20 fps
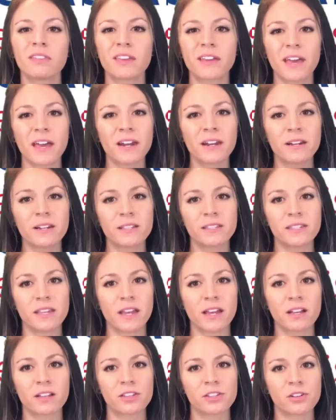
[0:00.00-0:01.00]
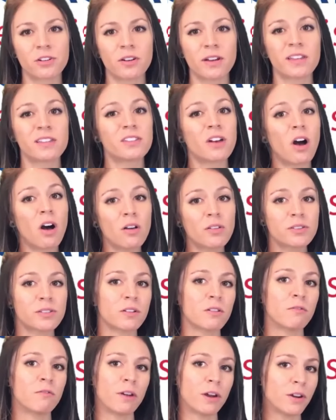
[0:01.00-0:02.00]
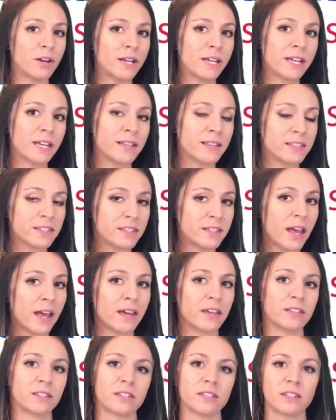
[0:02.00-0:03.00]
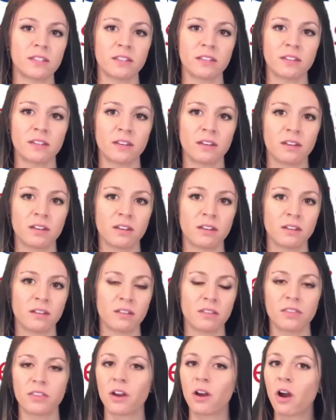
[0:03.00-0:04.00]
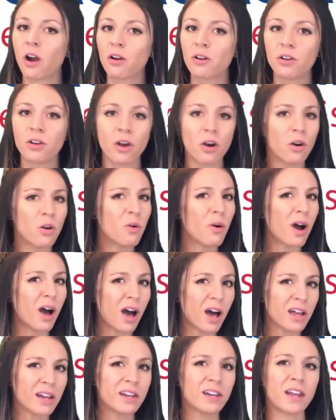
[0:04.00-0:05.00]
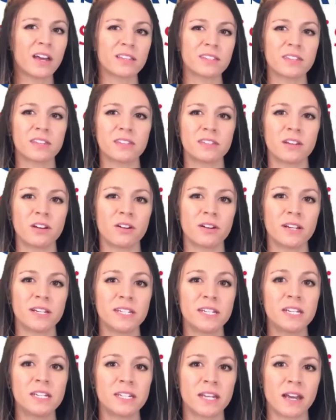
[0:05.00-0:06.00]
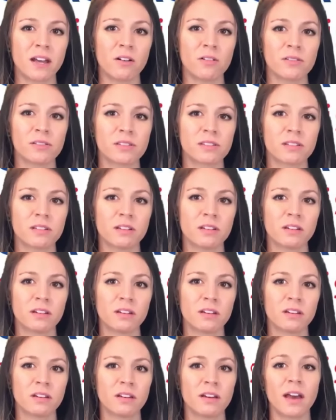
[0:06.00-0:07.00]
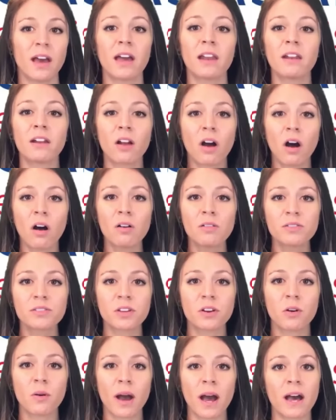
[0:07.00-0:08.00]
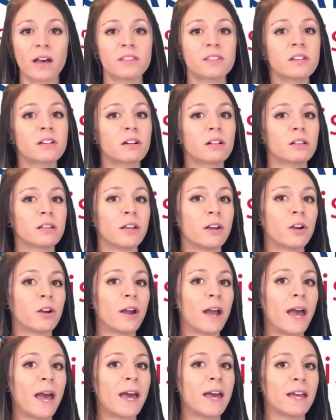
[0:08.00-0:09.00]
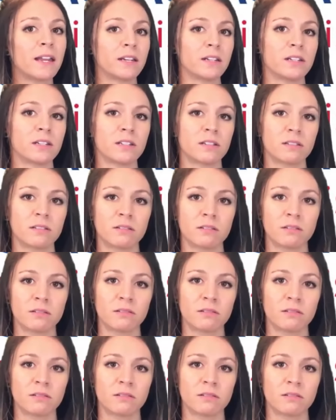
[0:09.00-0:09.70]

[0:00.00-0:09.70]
The candidate's answer is also very concise. There are no unnecessary details, and it also has a clear end.